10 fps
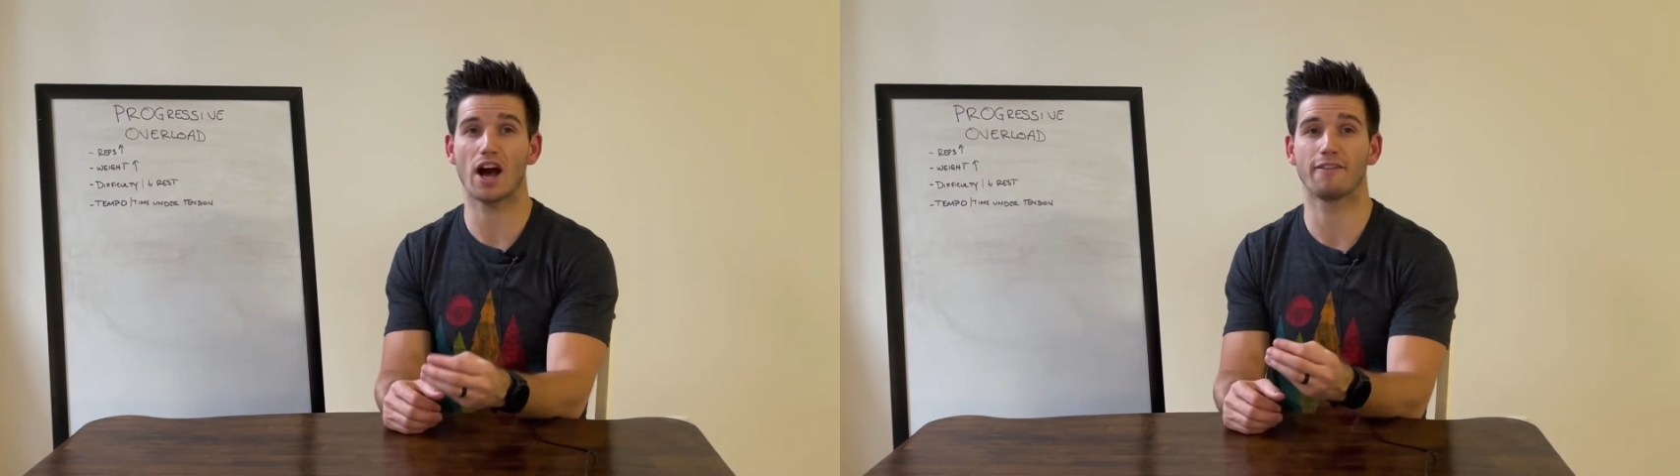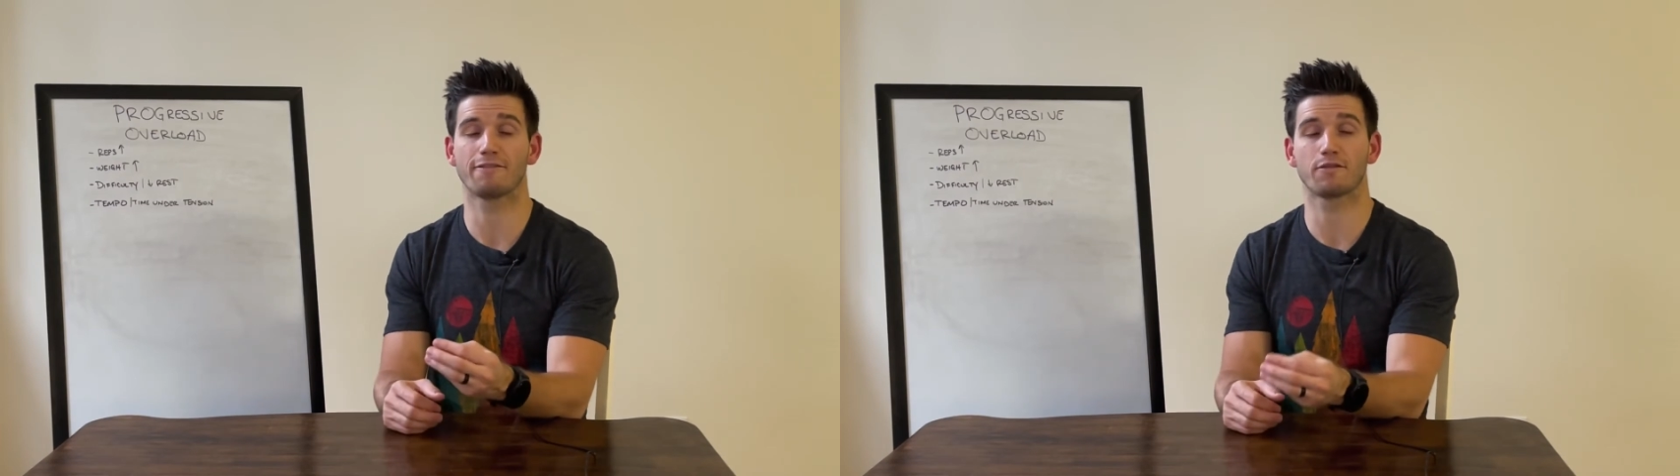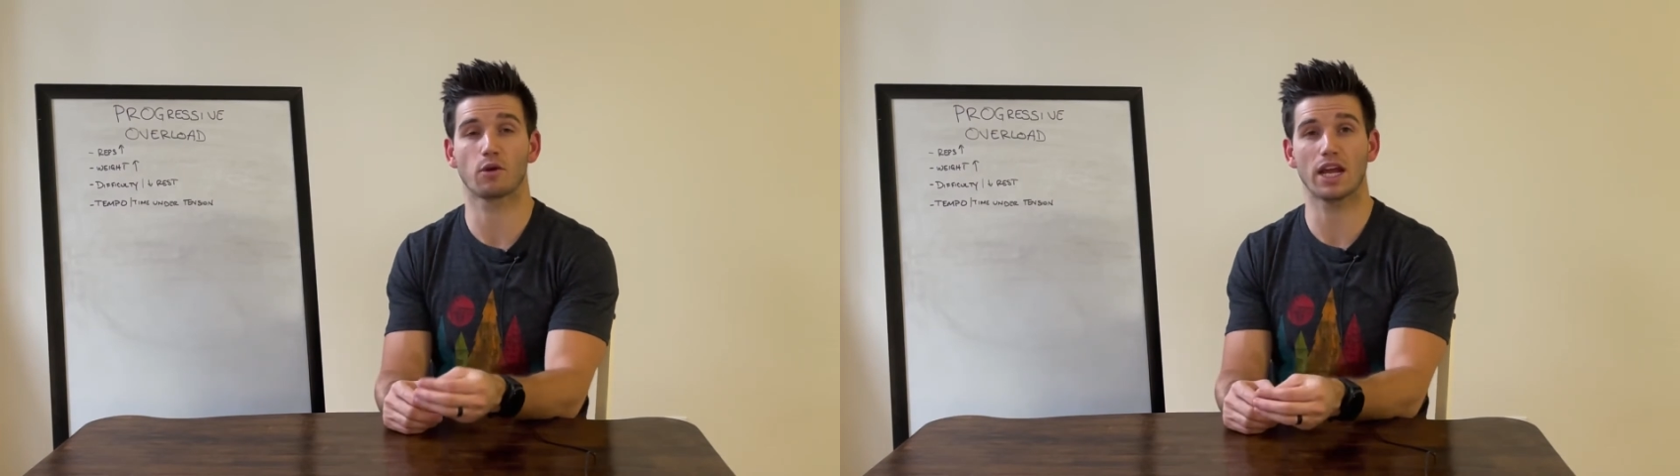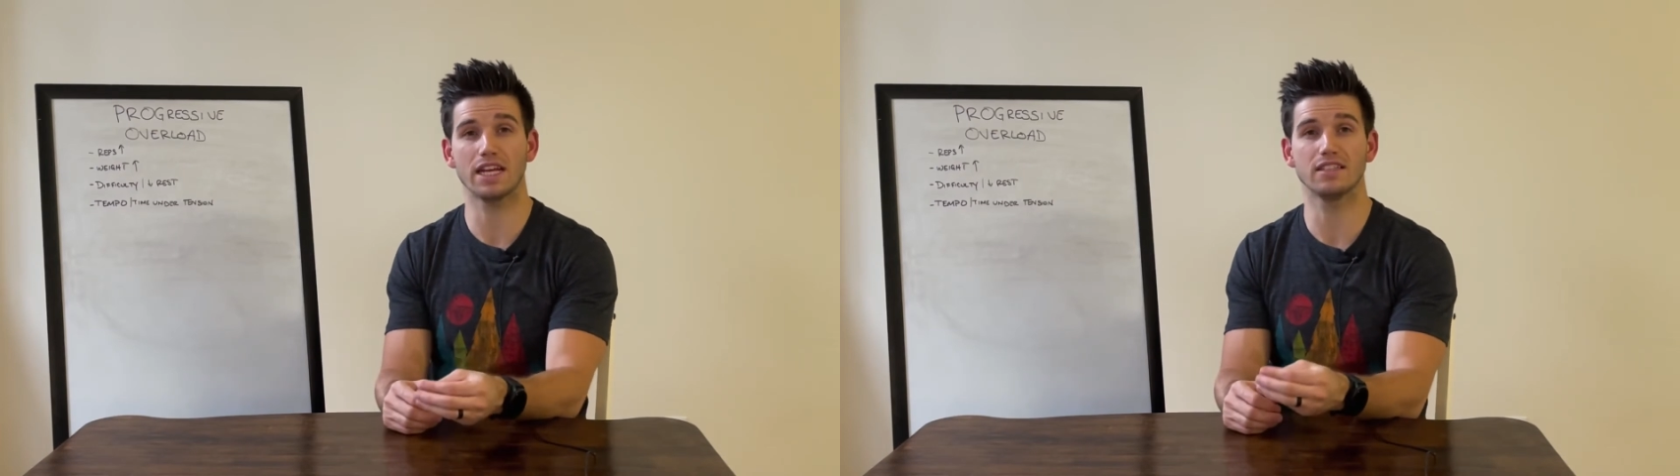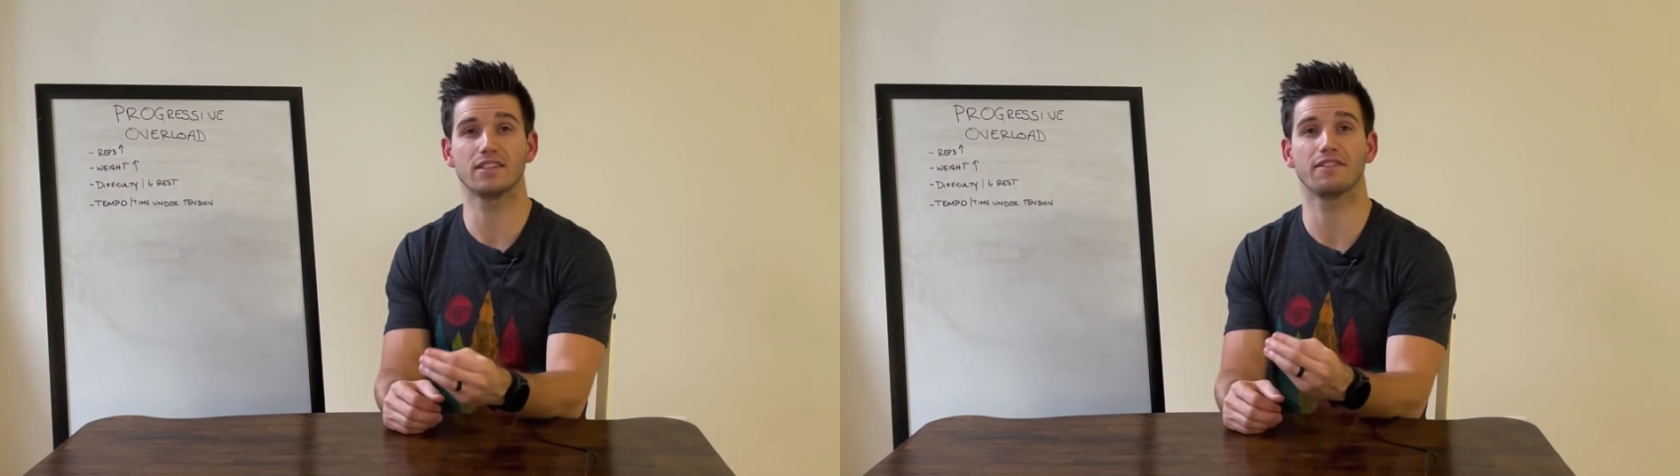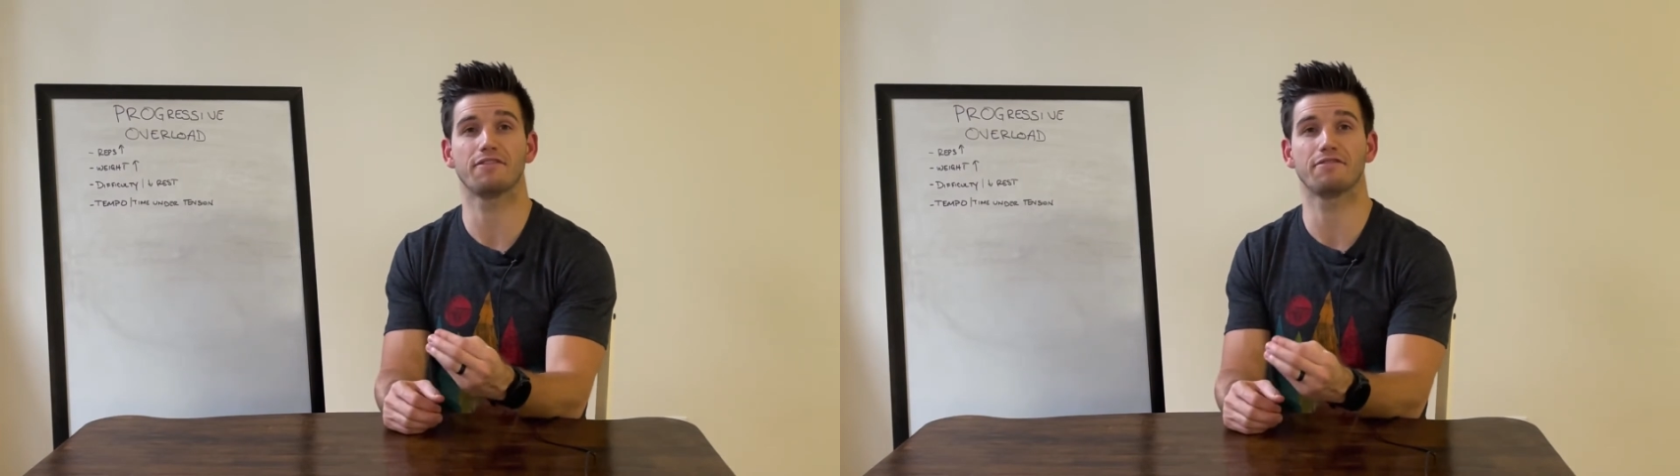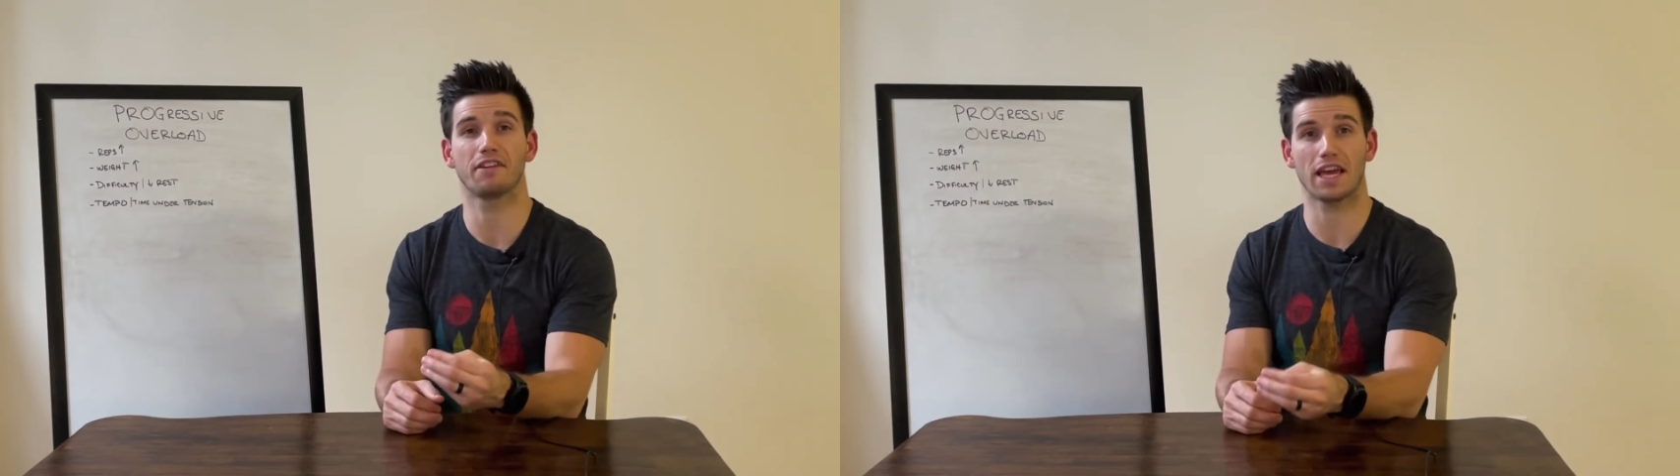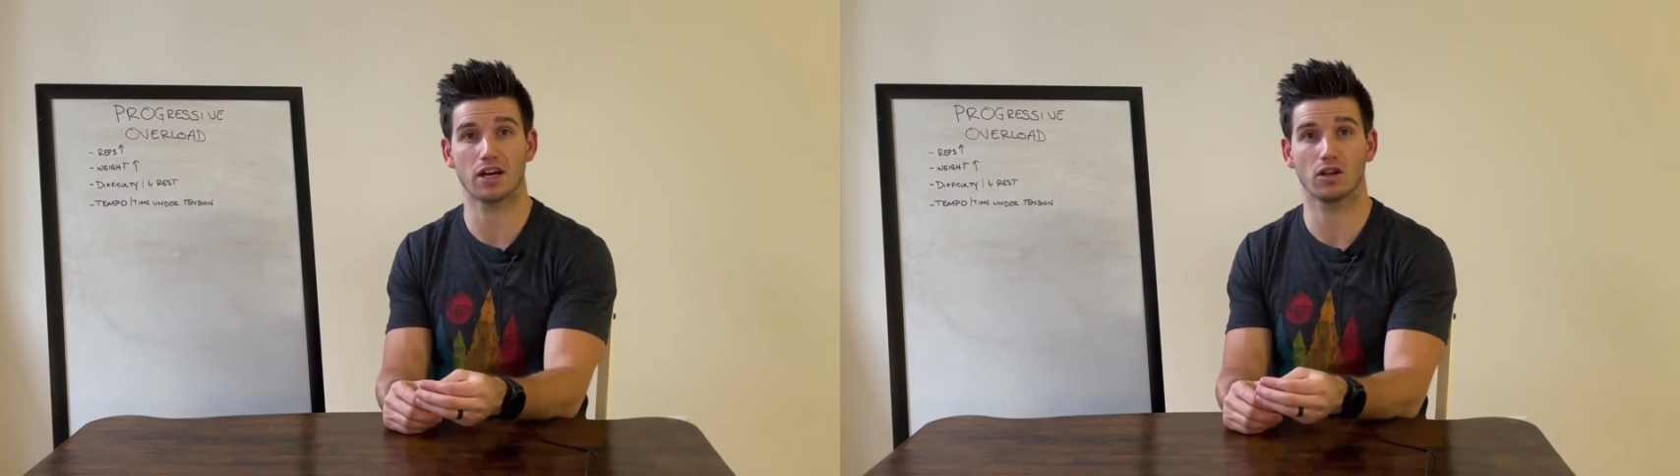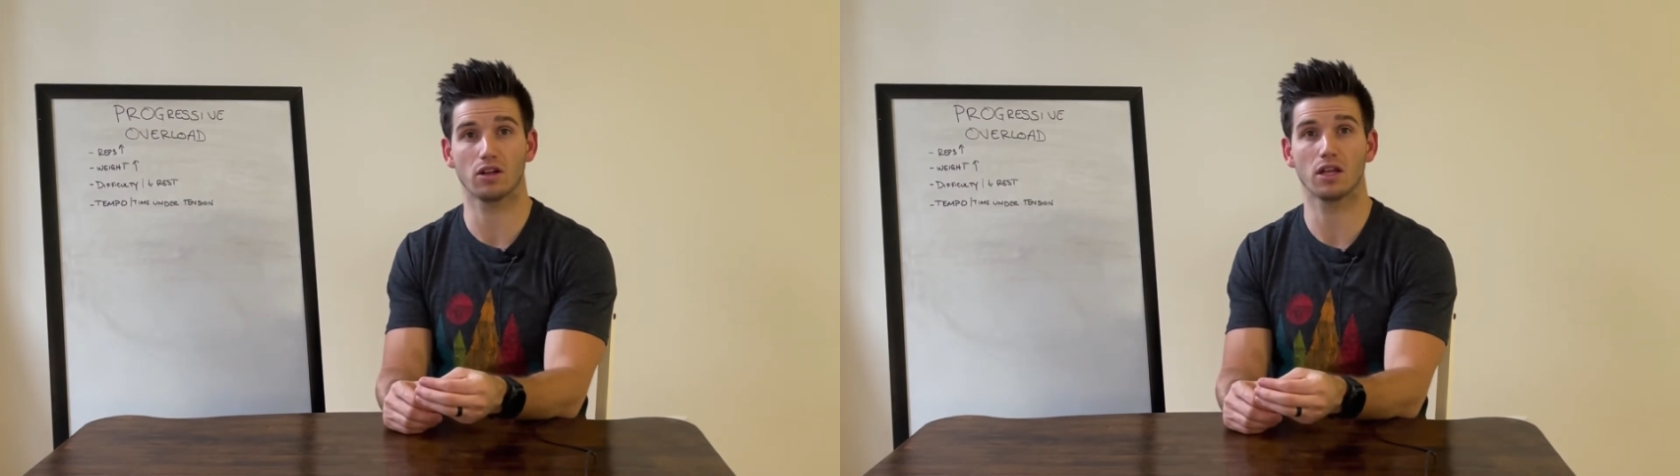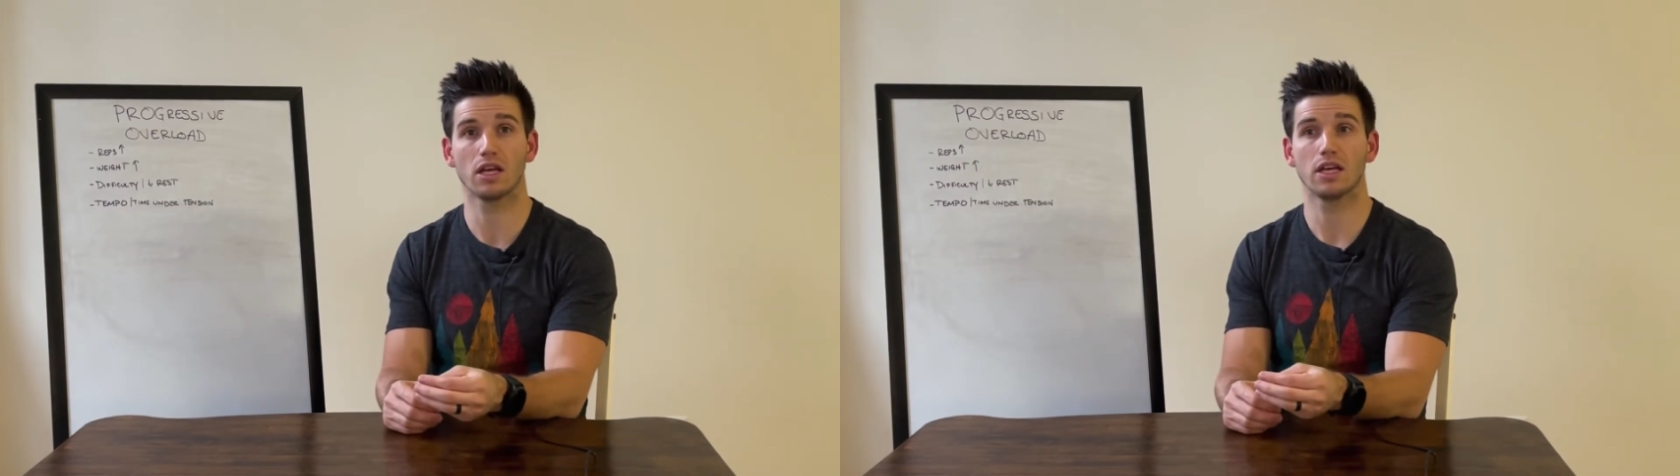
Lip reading: afraid to fail,